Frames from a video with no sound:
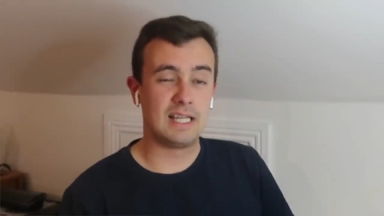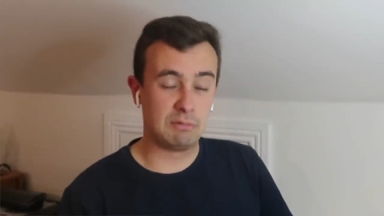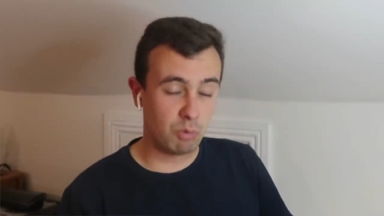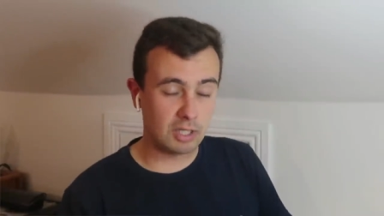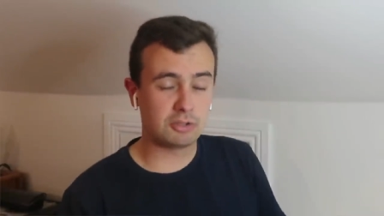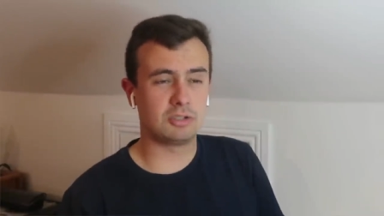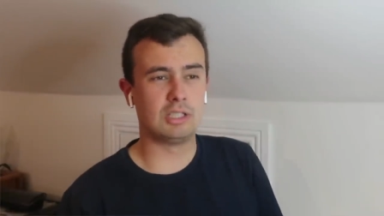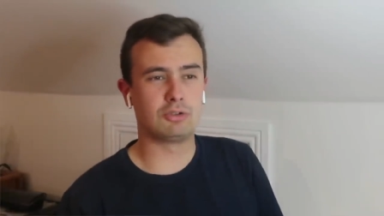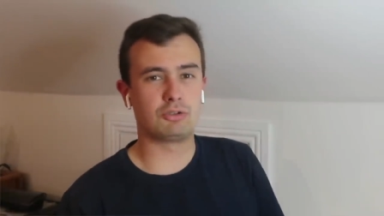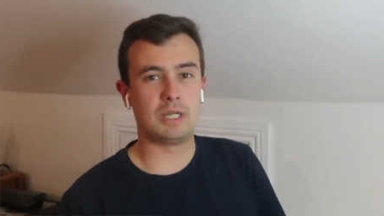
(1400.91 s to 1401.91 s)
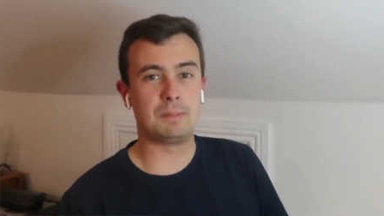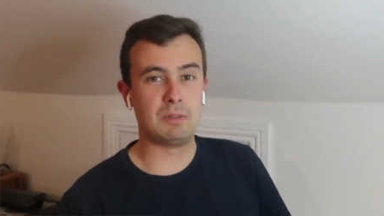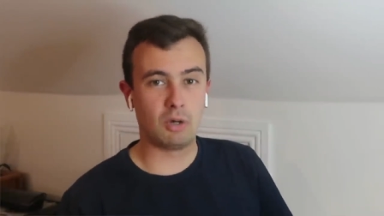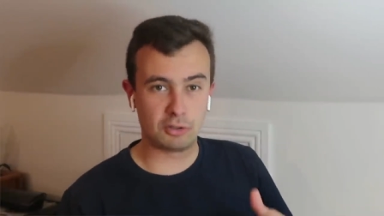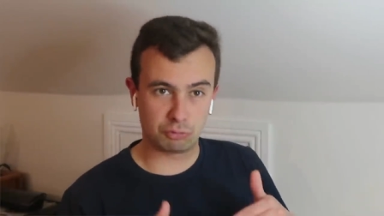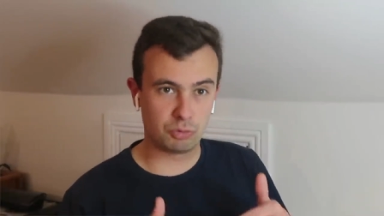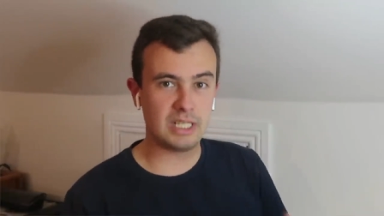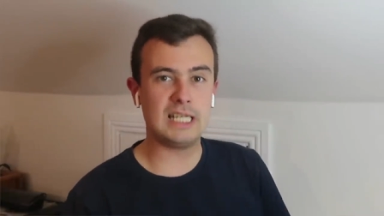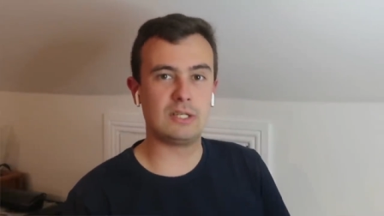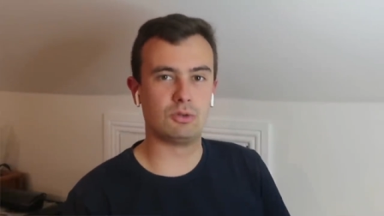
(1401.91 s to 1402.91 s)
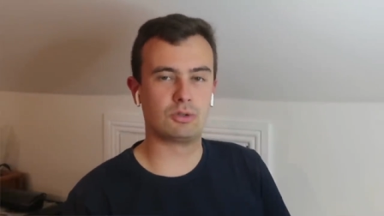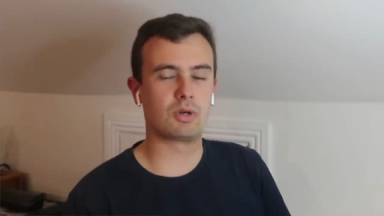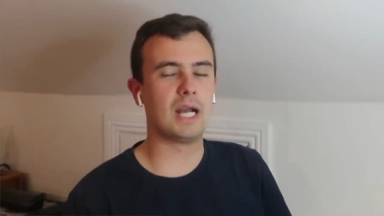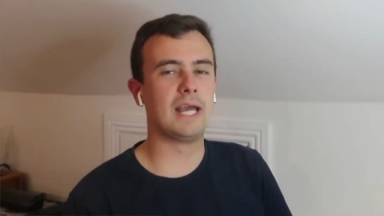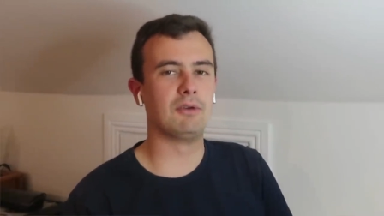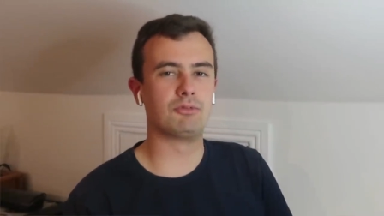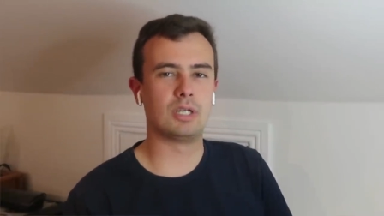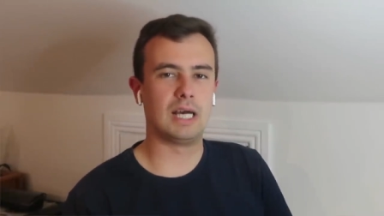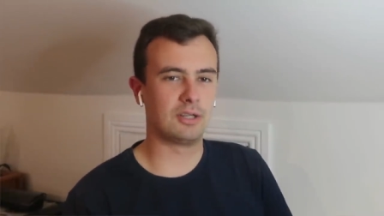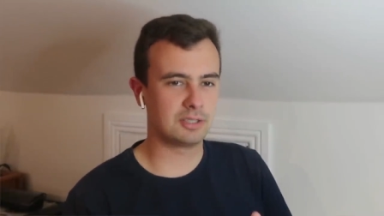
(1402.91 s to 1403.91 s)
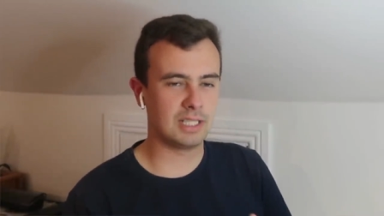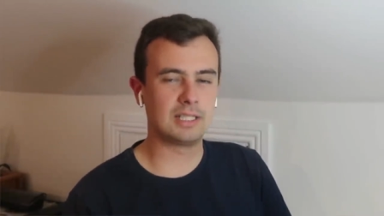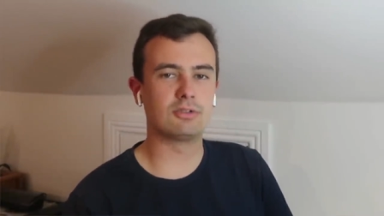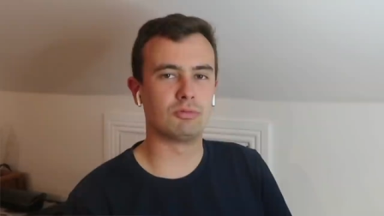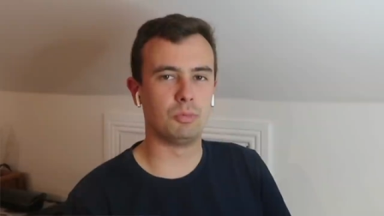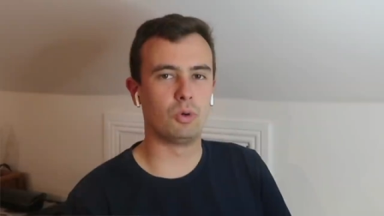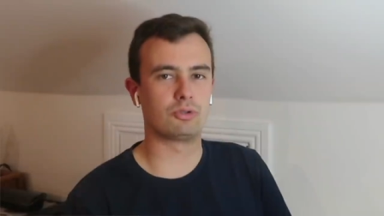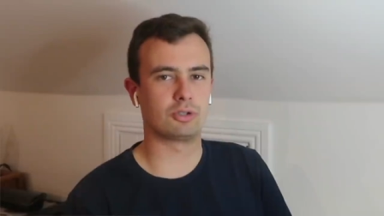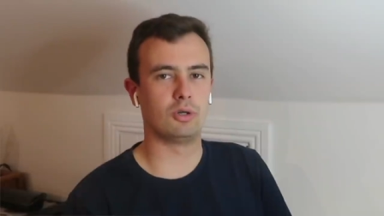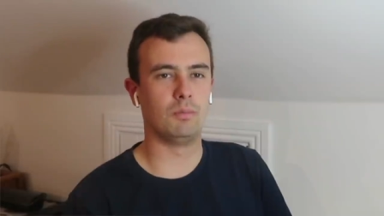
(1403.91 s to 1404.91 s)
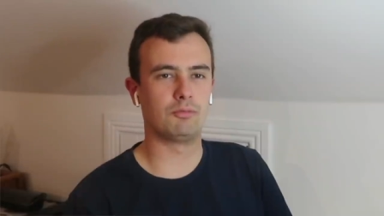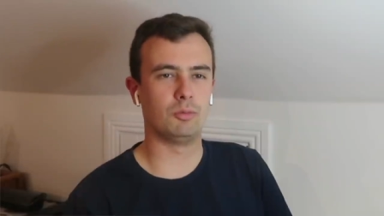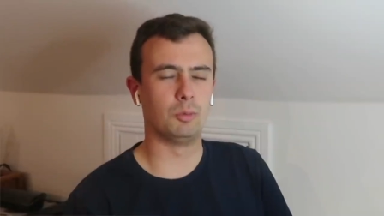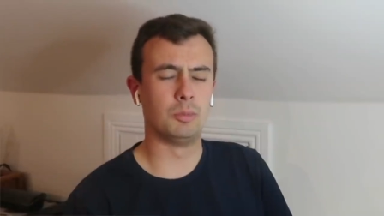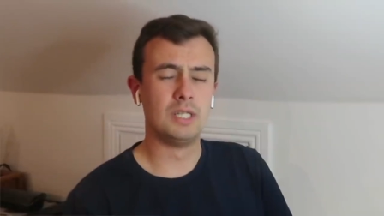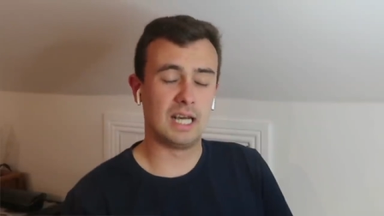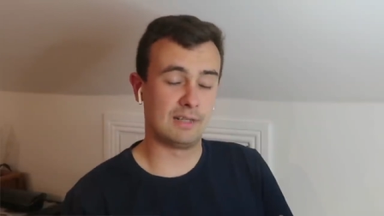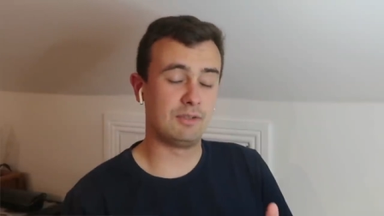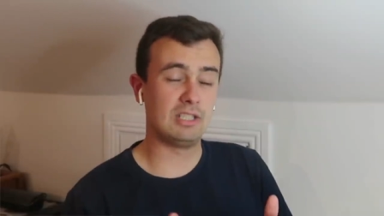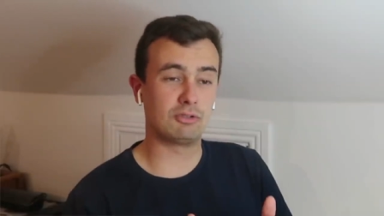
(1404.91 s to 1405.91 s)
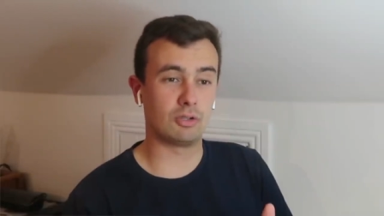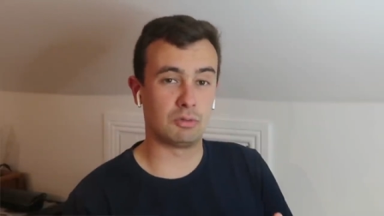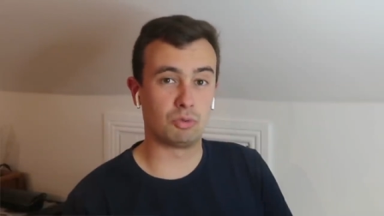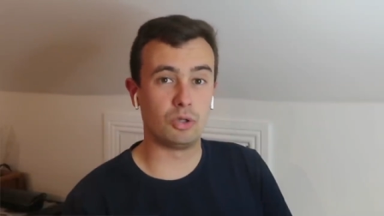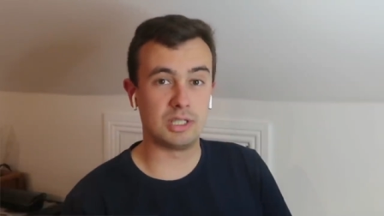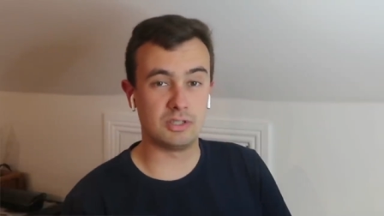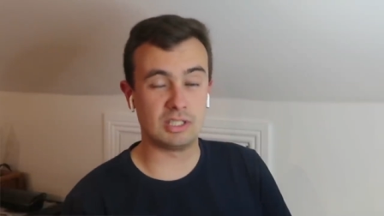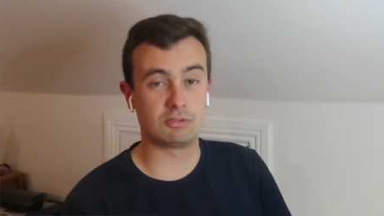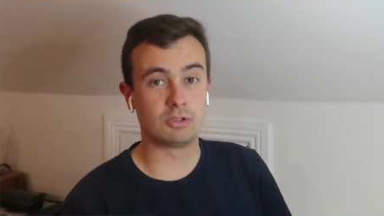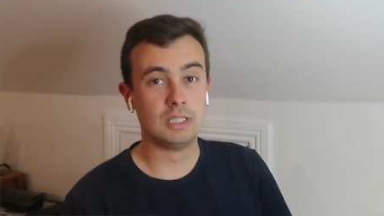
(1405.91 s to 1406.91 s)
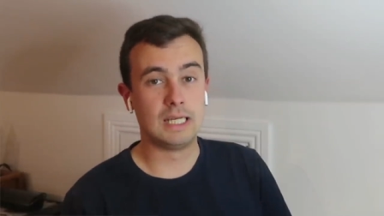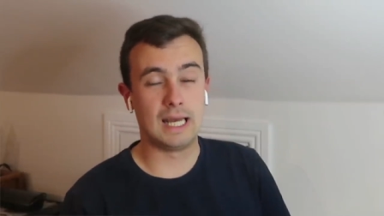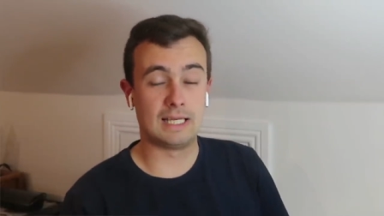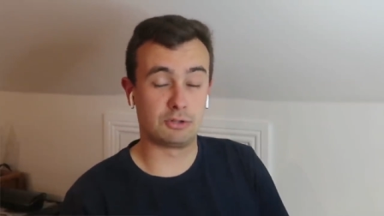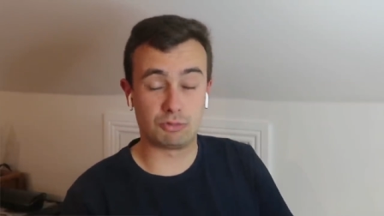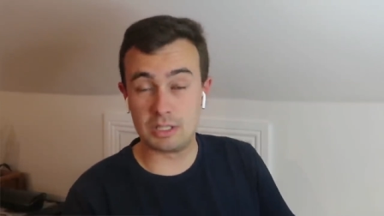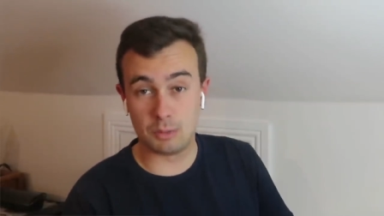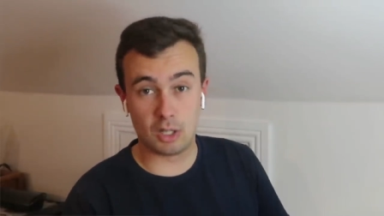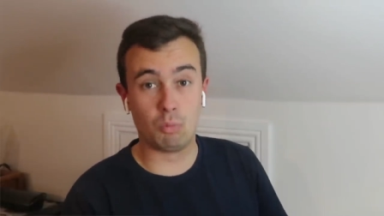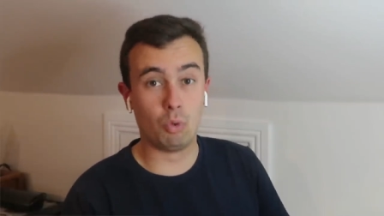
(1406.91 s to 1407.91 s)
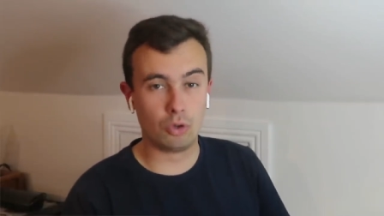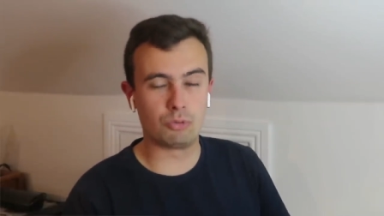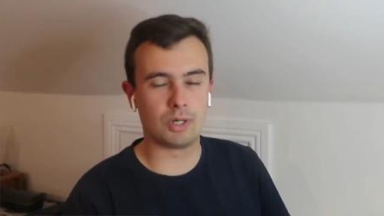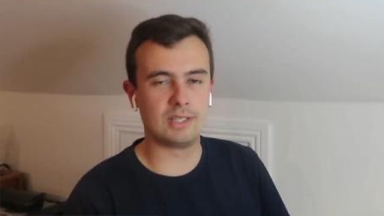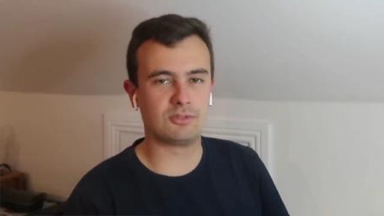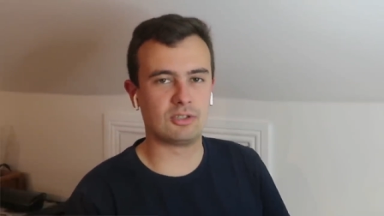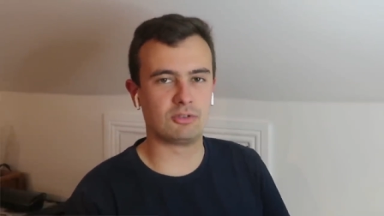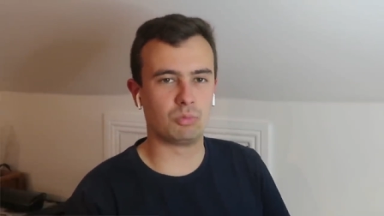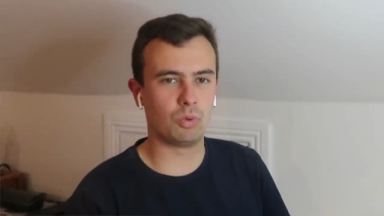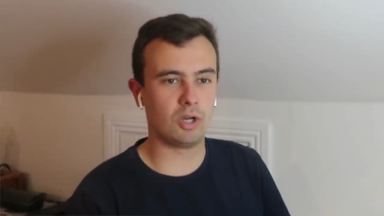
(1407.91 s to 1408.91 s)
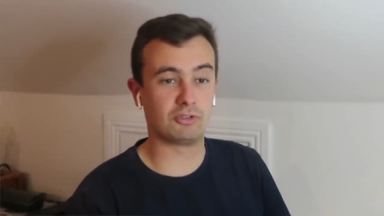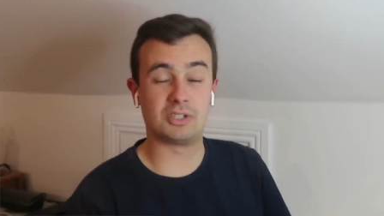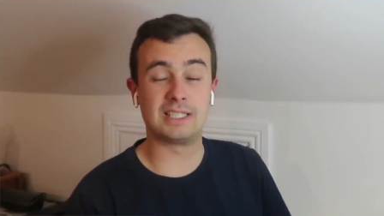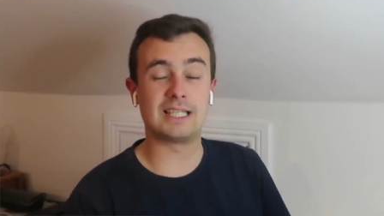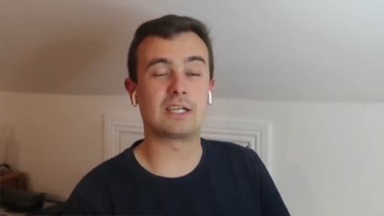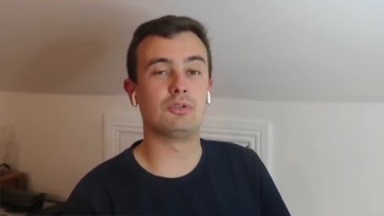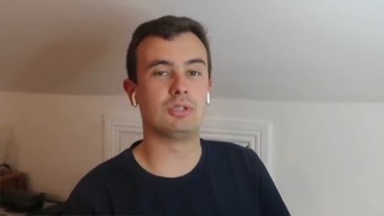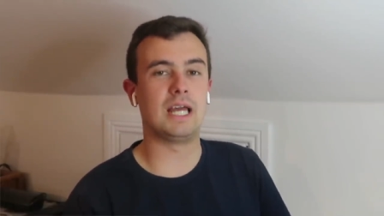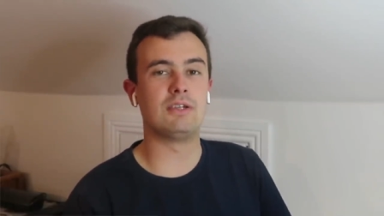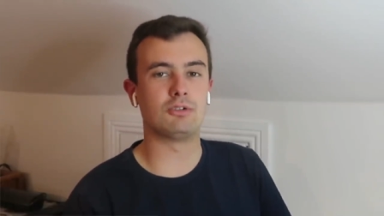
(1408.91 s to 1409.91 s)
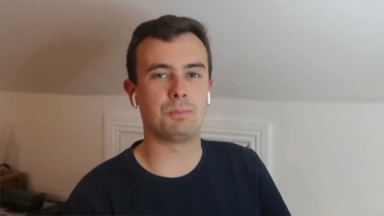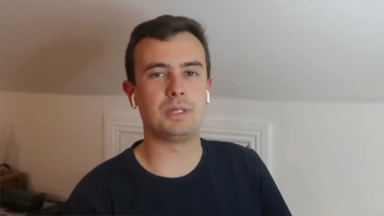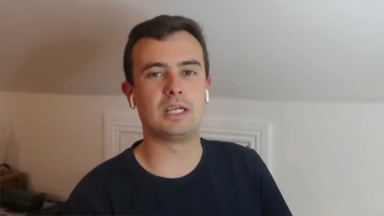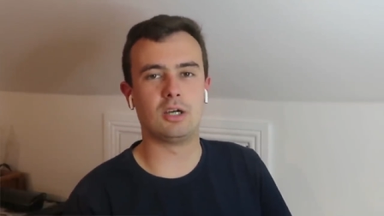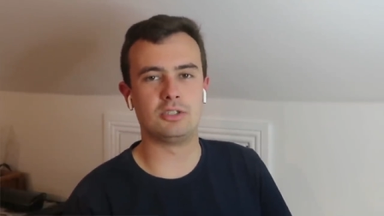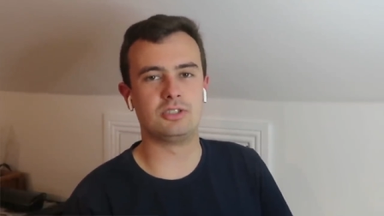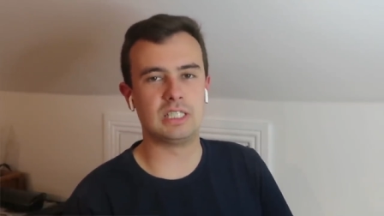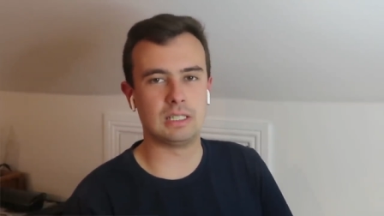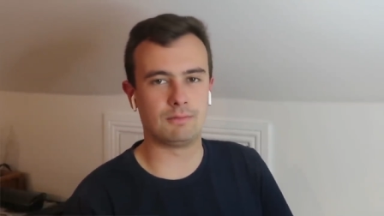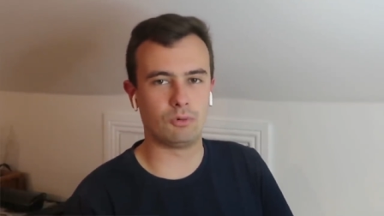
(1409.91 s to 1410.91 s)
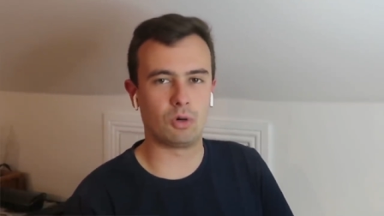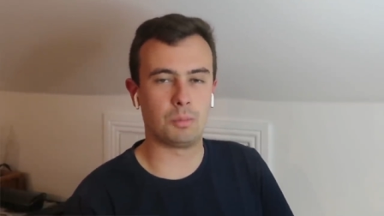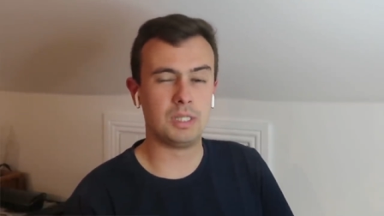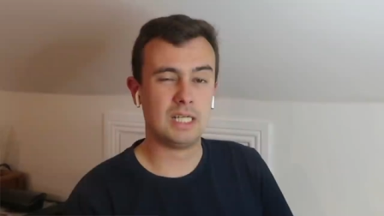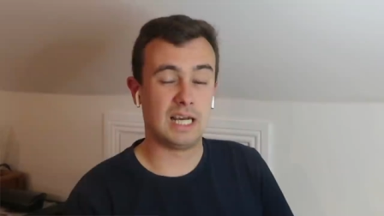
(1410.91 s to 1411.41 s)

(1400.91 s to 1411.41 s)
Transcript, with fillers: He wants this trip. He wants really good ground. And I think there's more to come from him. And if he's going to run in this uh, three mile one race as it was, I think that could end up being ideal for him.